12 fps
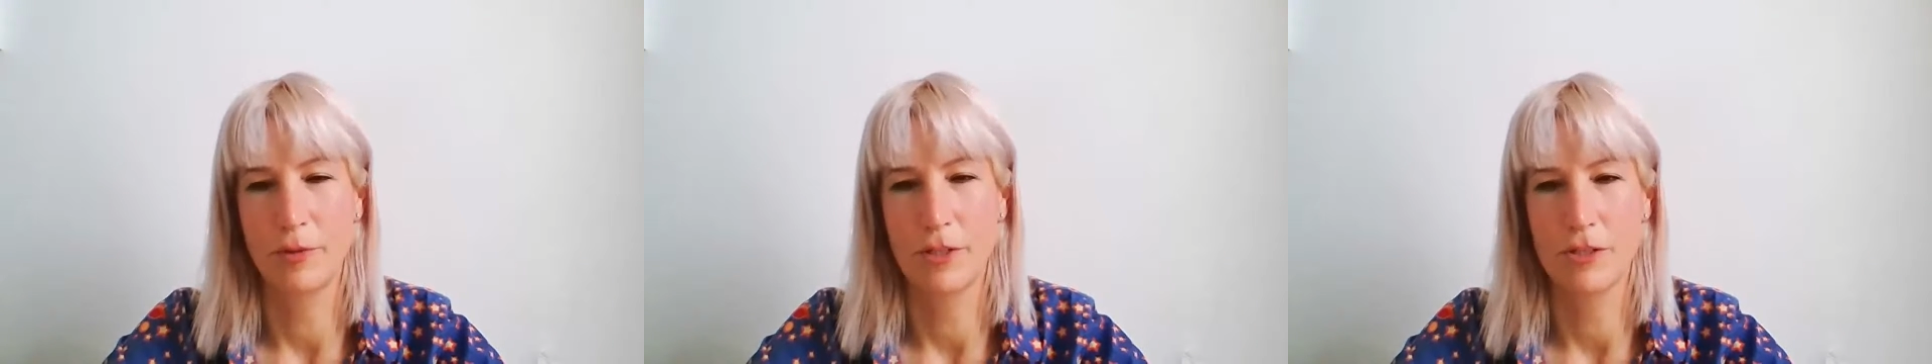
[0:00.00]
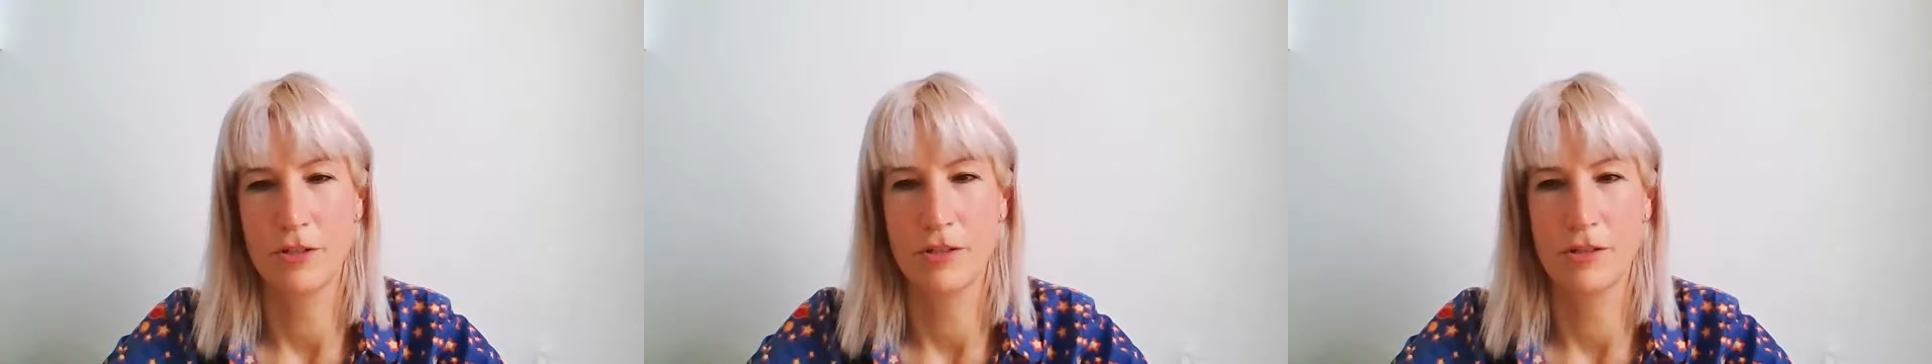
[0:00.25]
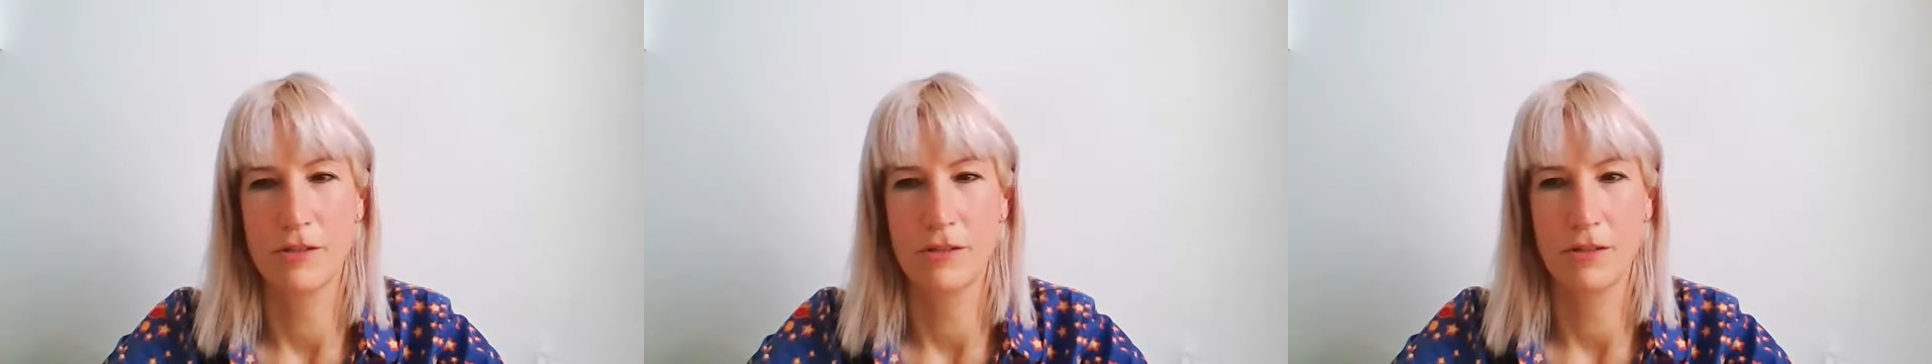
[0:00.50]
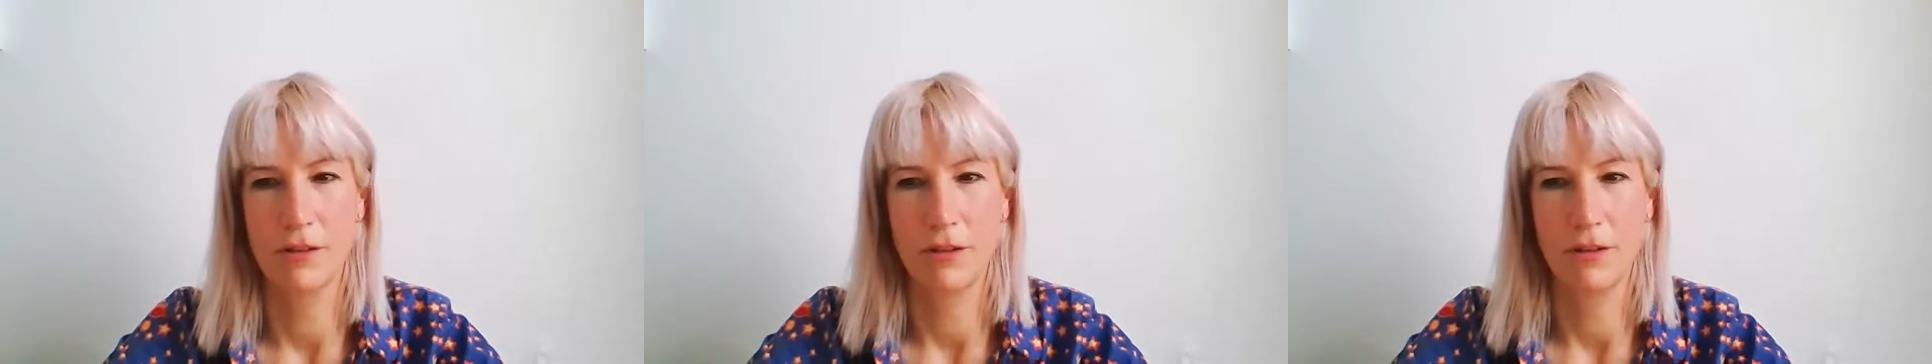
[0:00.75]
pleasure
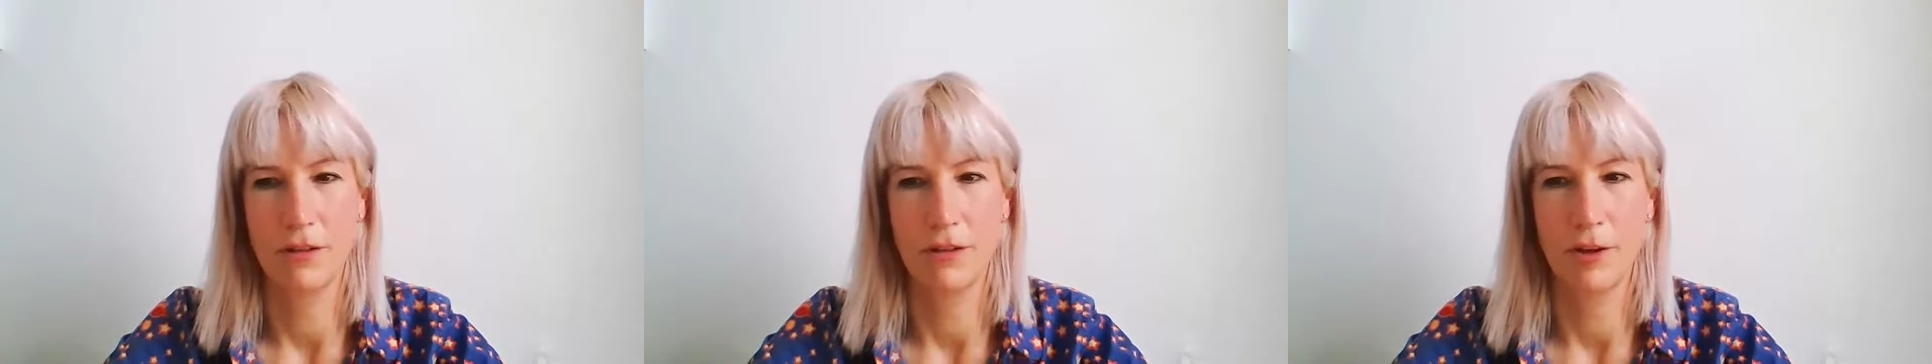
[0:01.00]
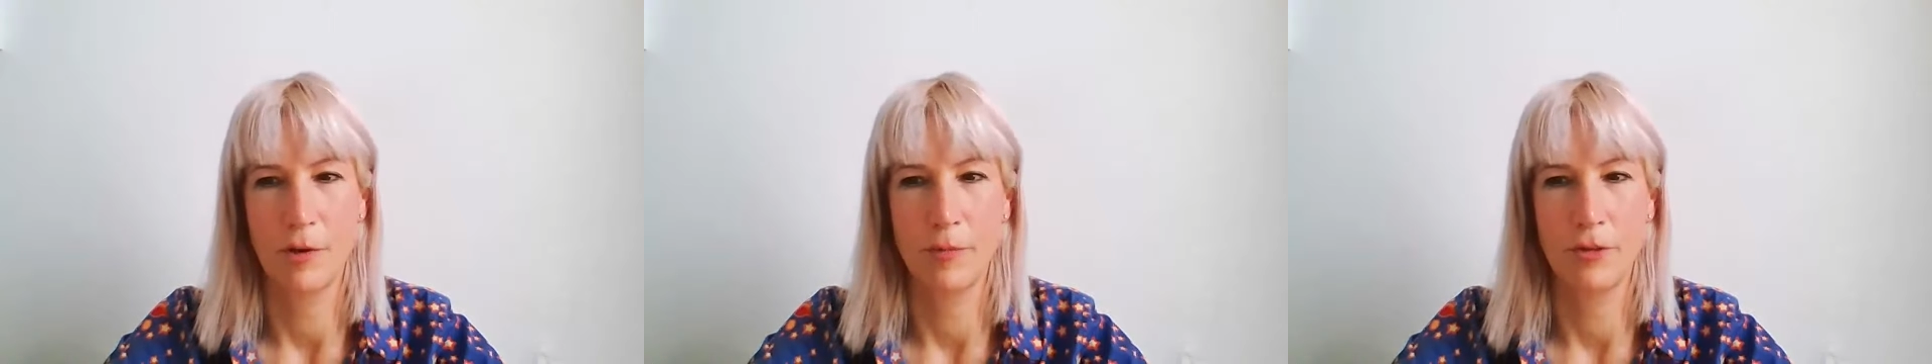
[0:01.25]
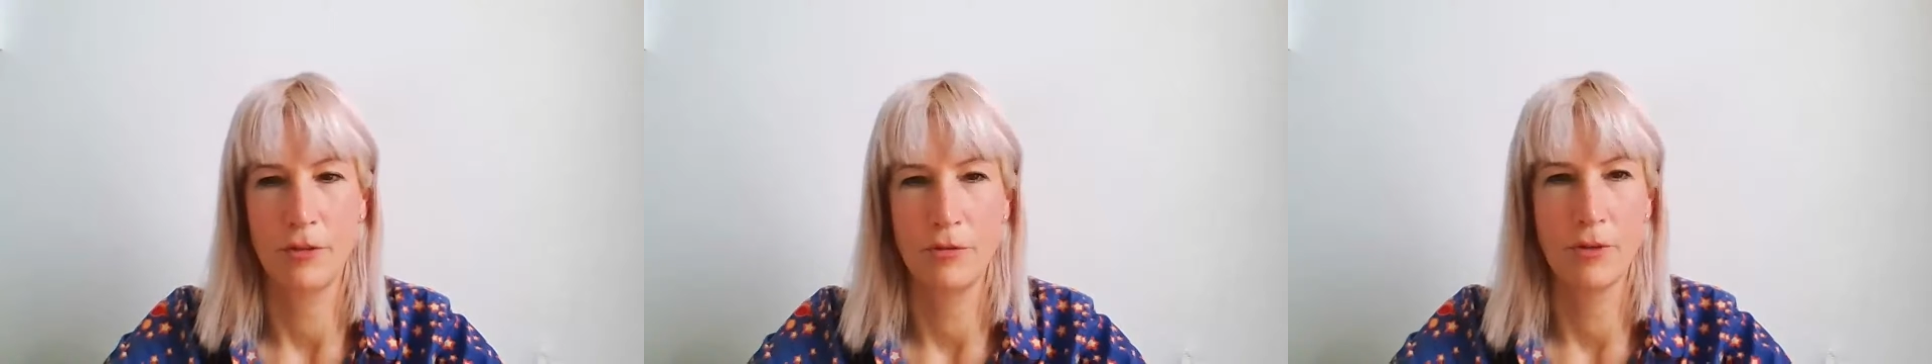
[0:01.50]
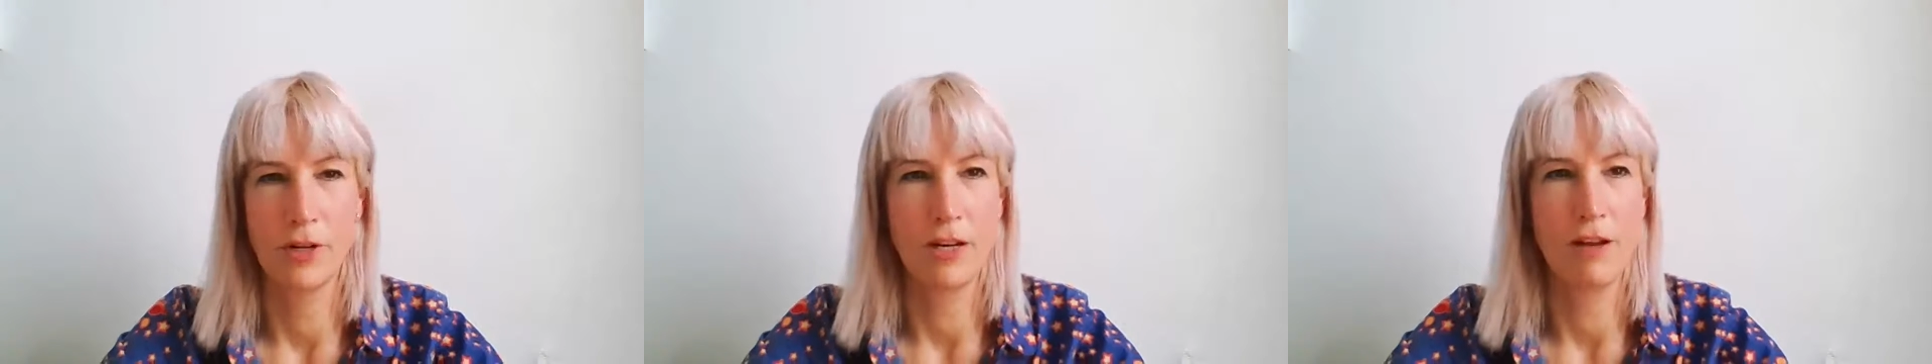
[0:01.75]
helping
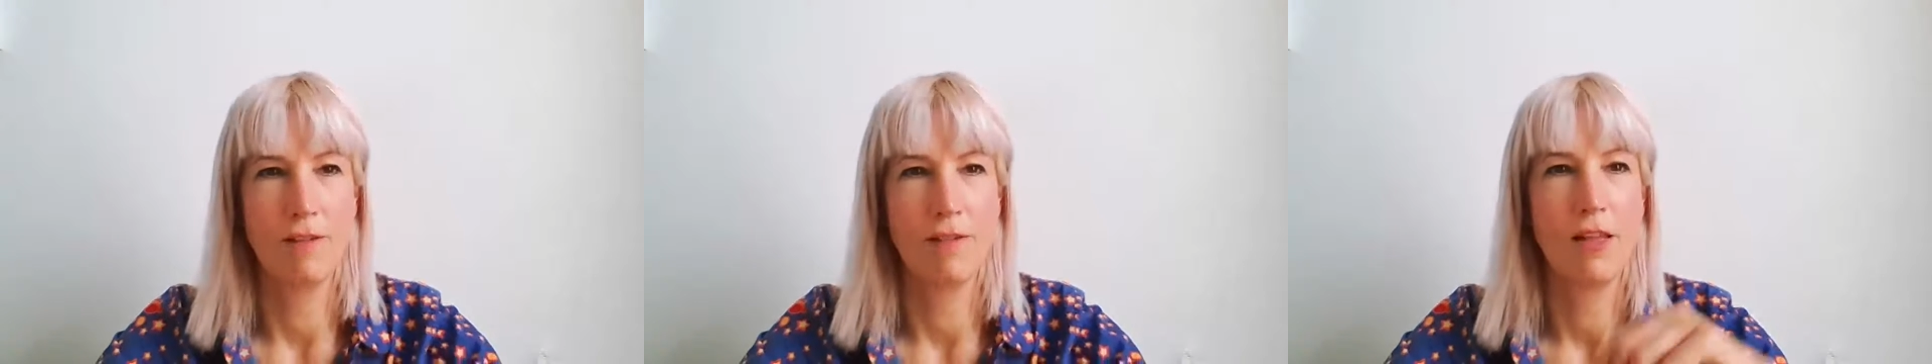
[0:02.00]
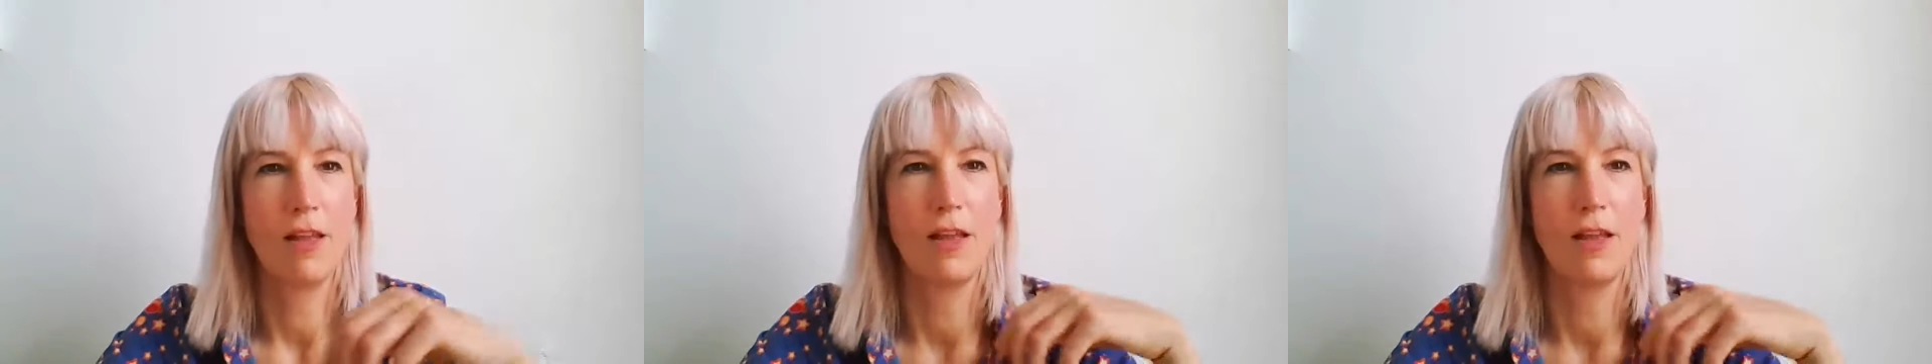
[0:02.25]
you right now.